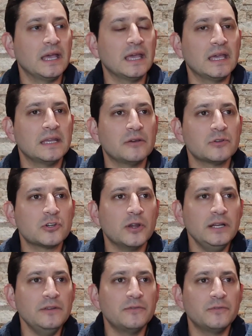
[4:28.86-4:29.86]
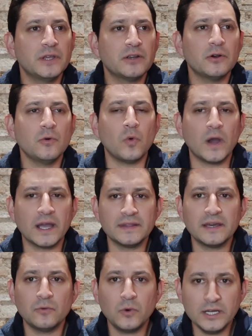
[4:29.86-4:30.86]
And I was trying to figure out why
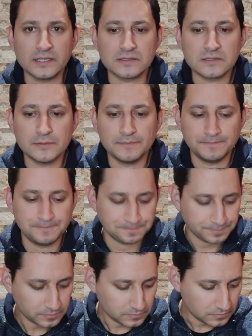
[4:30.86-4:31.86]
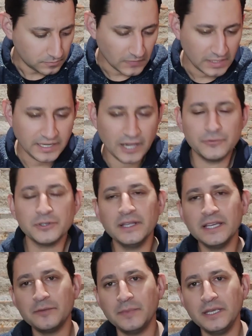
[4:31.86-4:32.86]
that was. Now, if you're
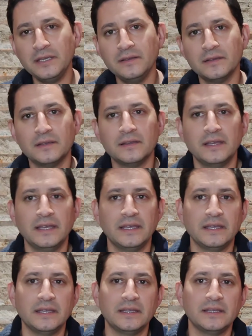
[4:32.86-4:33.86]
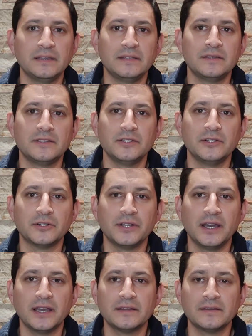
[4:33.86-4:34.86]
like me and you're
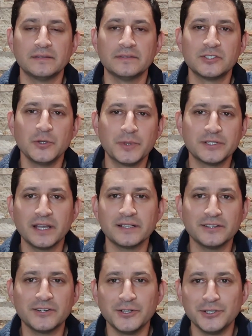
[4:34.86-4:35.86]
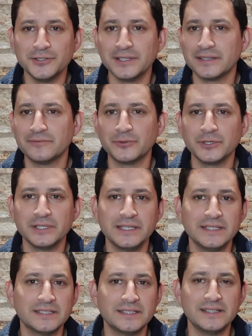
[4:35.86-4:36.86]
not super technical and
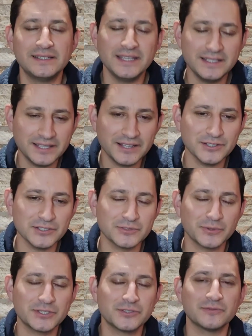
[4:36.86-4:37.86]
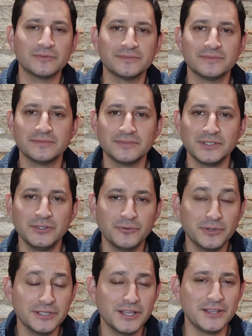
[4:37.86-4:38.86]
really into the details, which you
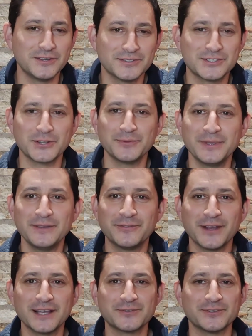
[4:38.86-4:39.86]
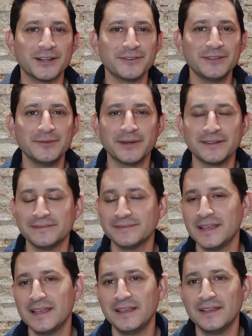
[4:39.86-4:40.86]
really should be for astrophotography, but
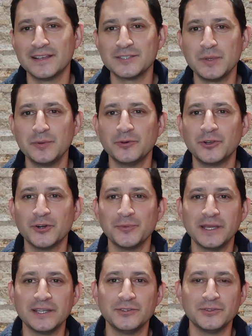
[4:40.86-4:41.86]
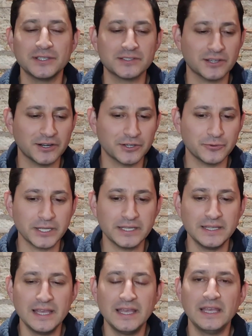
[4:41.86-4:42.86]
as people who know me, I do things the hard
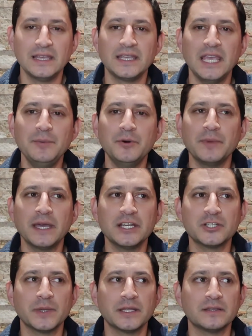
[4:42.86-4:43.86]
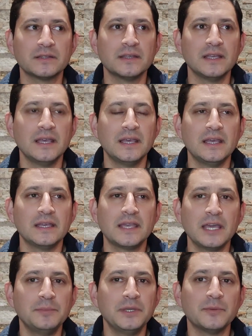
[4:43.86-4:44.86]
way. Cable management
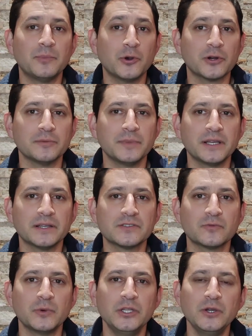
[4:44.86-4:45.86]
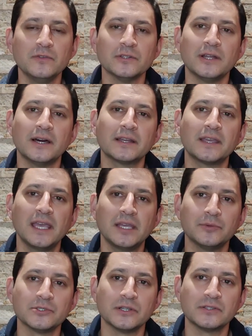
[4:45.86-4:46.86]
can be important because when you have a lot of
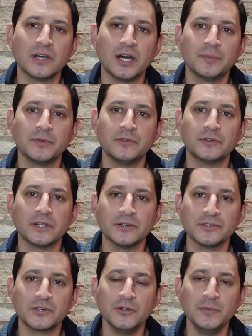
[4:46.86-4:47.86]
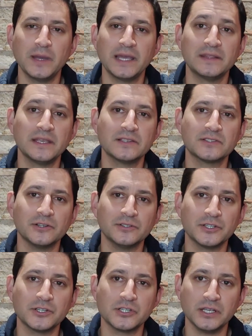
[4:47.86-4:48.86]
cables on top of your telescope and they
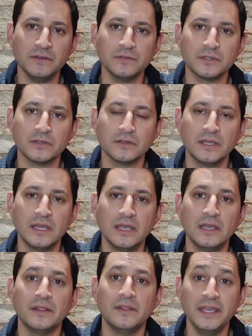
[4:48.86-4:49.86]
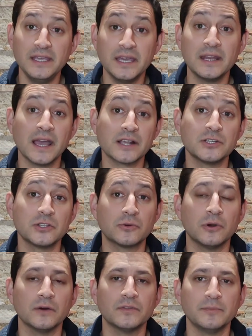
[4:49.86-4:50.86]
start to shift, they can actually
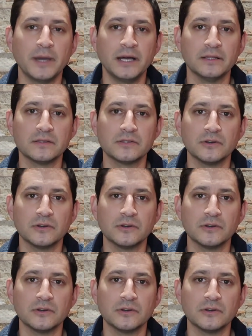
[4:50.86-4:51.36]
throw off the balance.